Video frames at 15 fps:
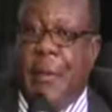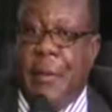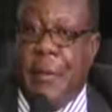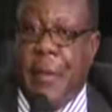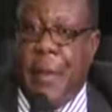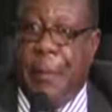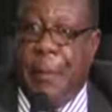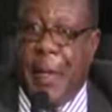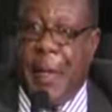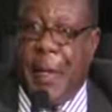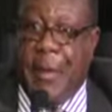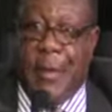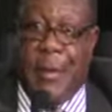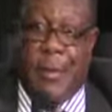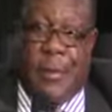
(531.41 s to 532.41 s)

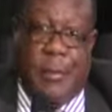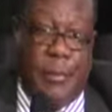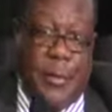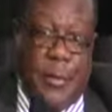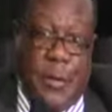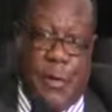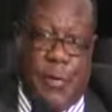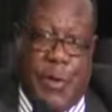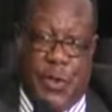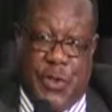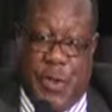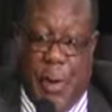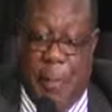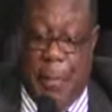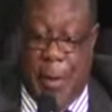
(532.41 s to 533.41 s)
embedded
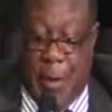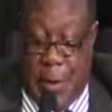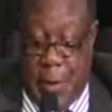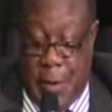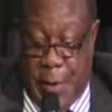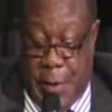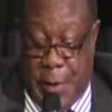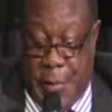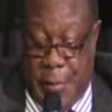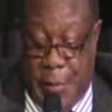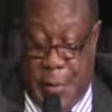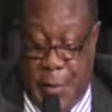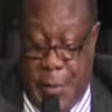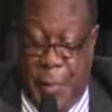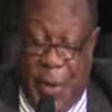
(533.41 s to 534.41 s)
dysfunctional
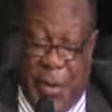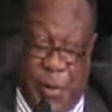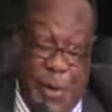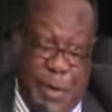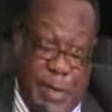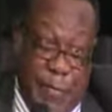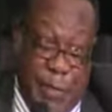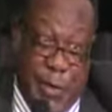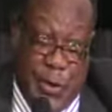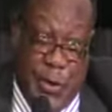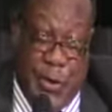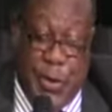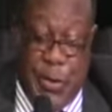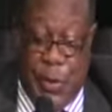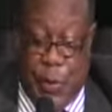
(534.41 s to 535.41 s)
political
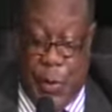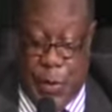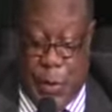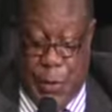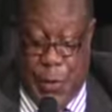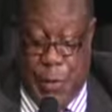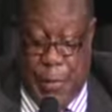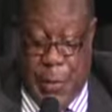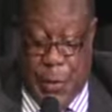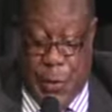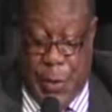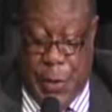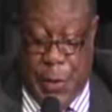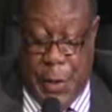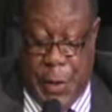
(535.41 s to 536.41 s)
dysfunction was also
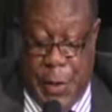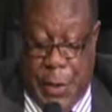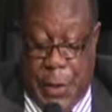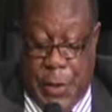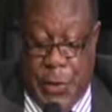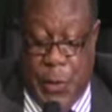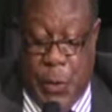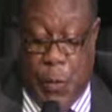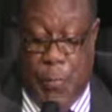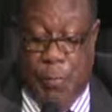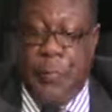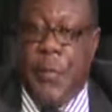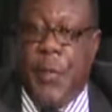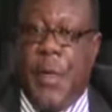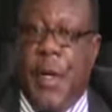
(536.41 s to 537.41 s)
mentioned. So
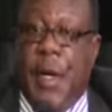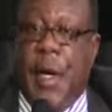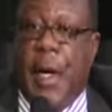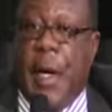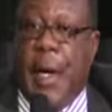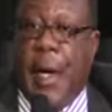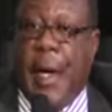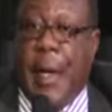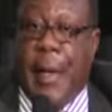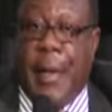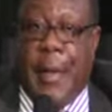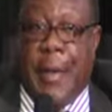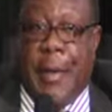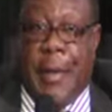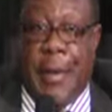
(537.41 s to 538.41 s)

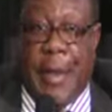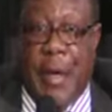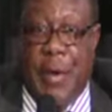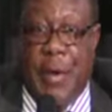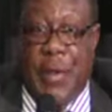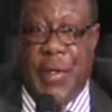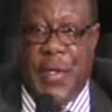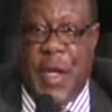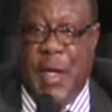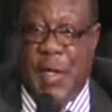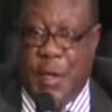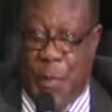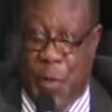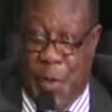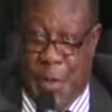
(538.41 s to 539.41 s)
I can only say at this
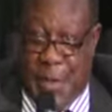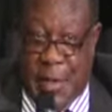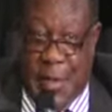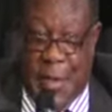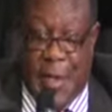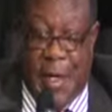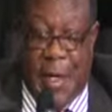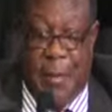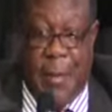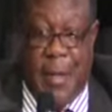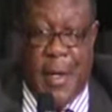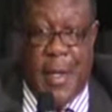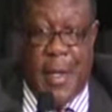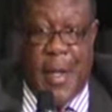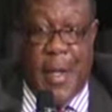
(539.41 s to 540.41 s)
point in time,
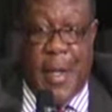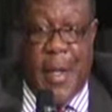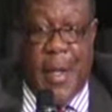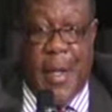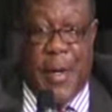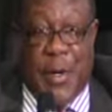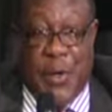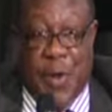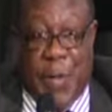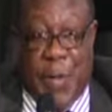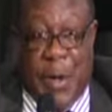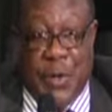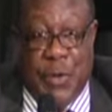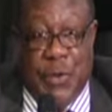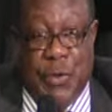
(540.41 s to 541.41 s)
I don't know
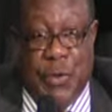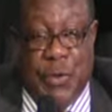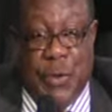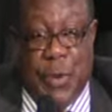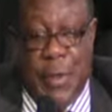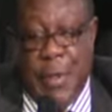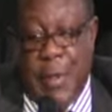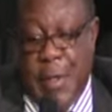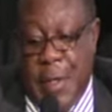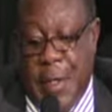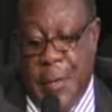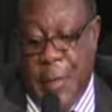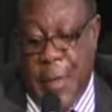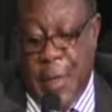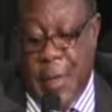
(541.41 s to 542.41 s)
about you,
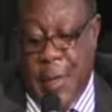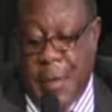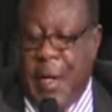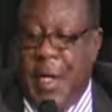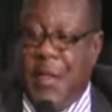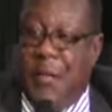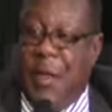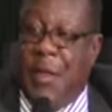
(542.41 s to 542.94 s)
but this has been